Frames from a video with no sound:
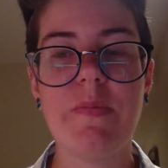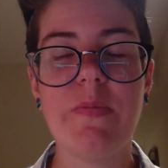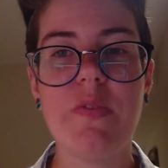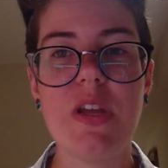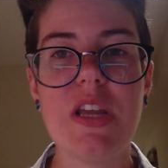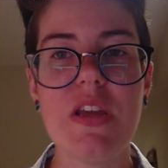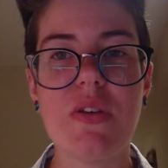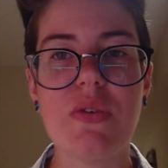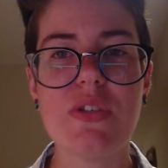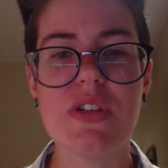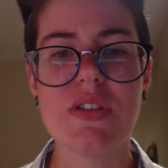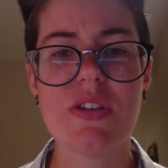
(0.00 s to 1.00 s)

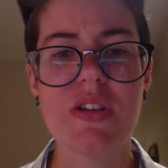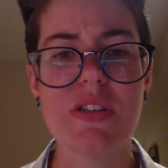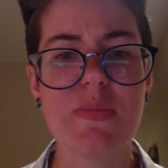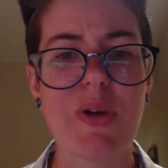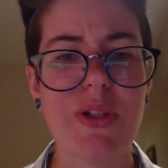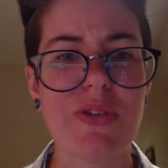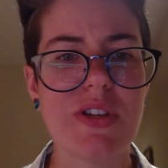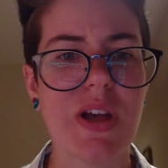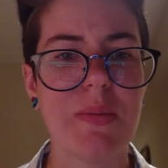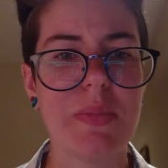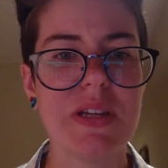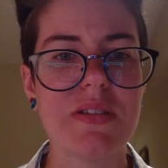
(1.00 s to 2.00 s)
videos just on smaller
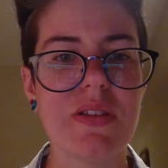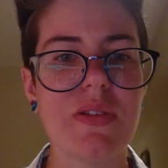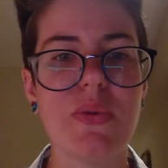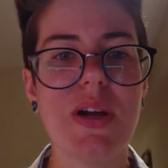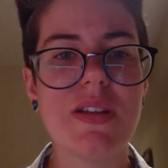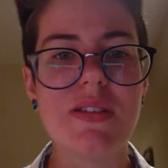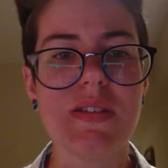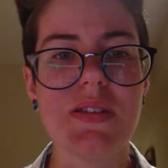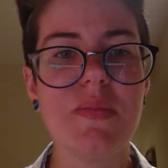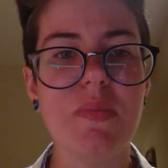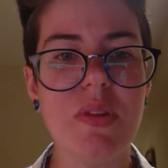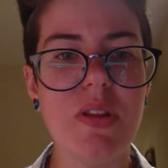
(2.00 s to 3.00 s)
topics,
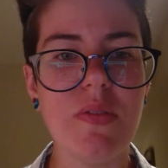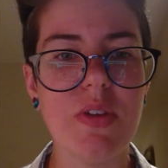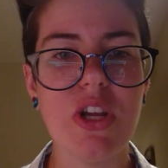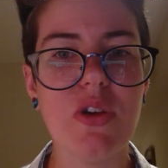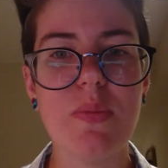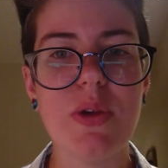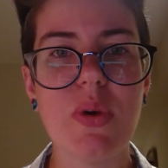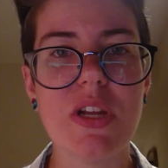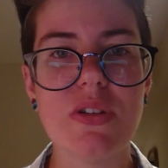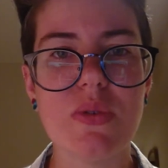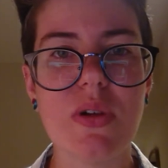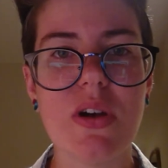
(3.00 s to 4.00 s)
otherwise the video would be way
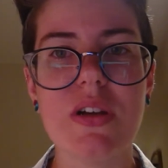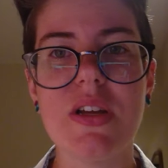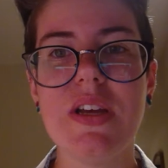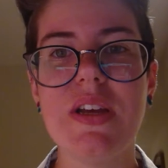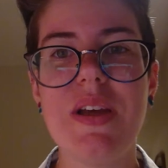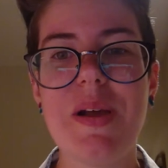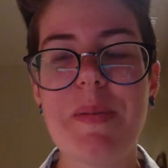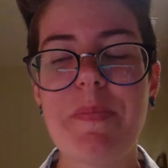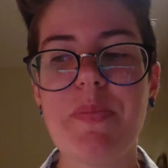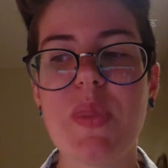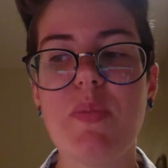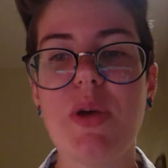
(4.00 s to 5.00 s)
too long.
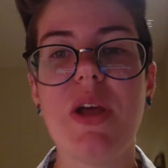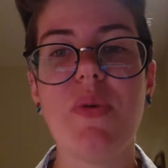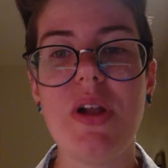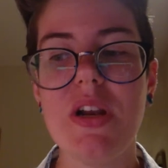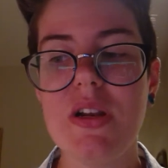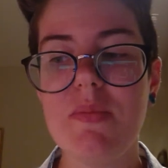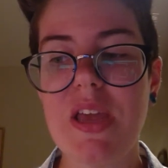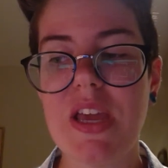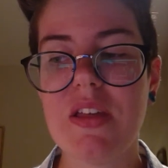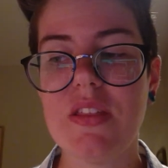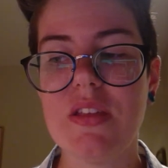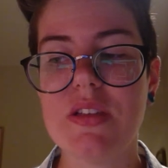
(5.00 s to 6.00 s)
But I wanted to
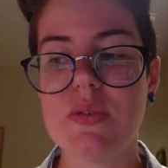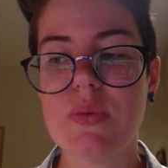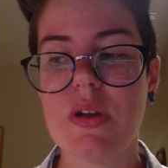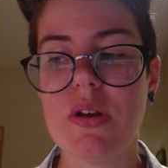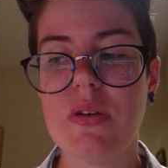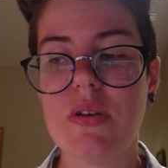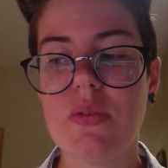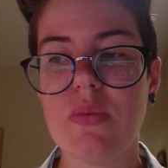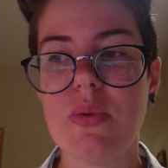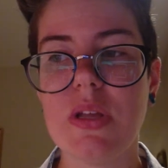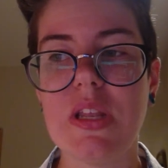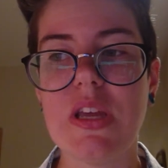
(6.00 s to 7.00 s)
make this one
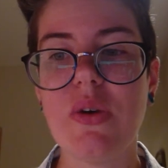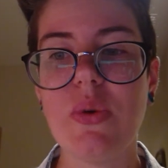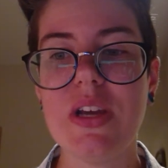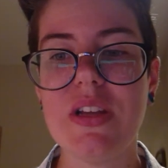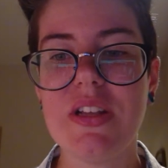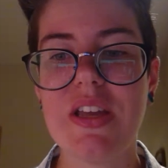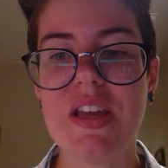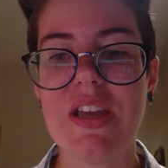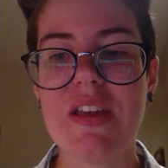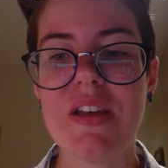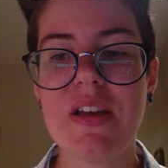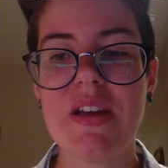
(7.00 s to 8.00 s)
really
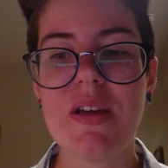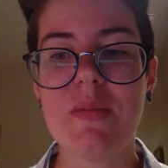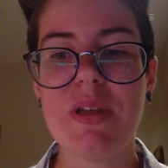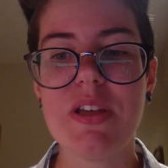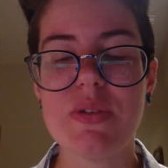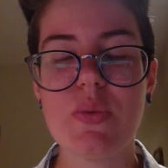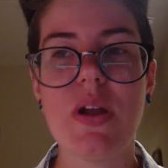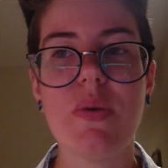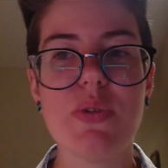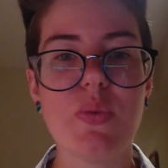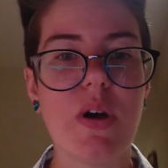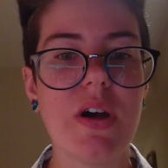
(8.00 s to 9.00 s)
quickly because when I
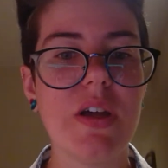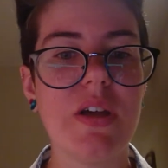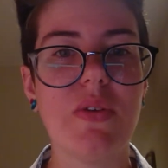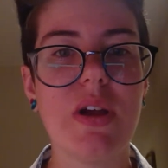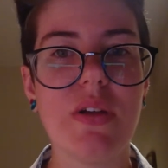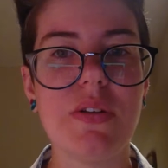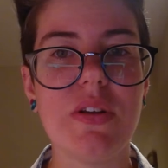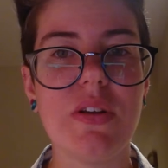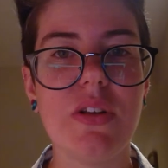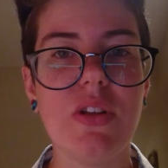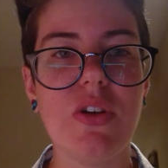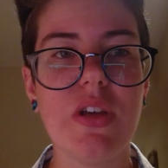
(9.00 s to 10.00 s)
was walking
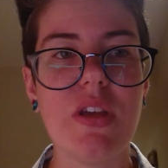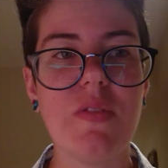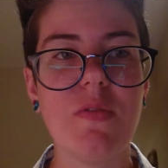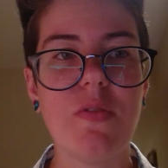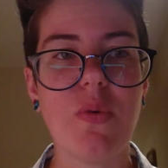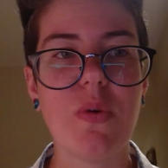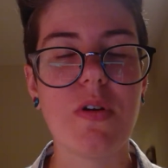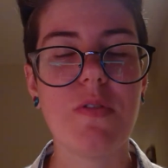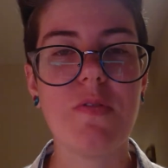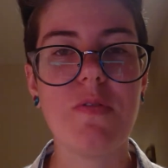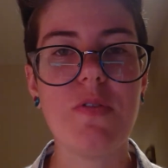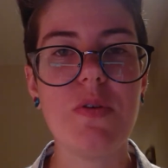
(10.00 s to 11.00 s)
around looking for
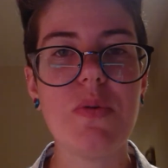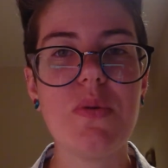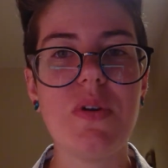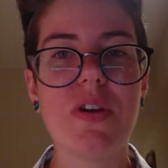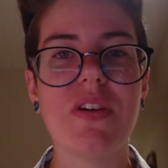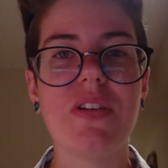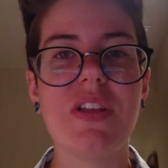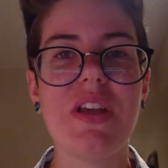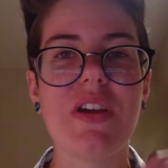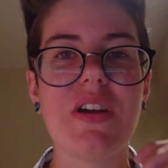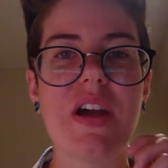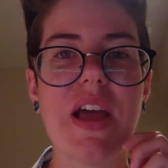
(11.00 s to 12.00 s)
food
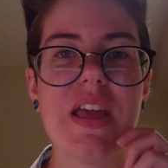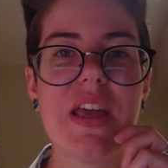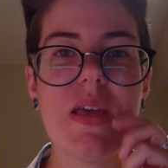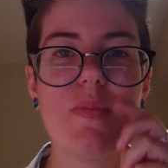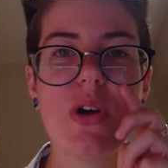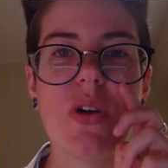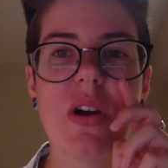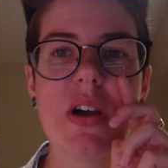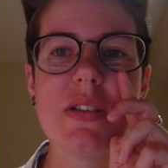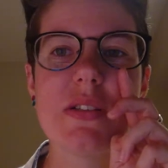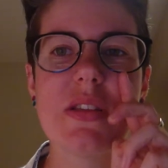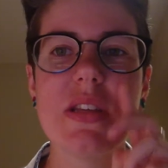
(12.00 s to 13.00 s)
earlier, I came
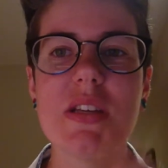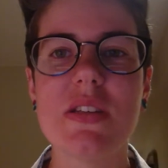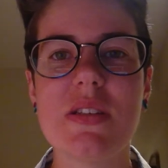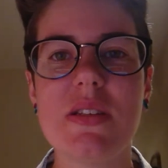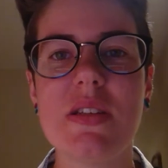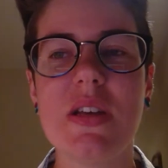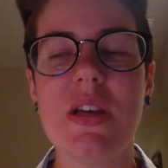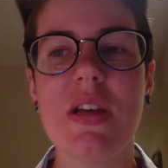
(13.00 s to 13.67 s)
across this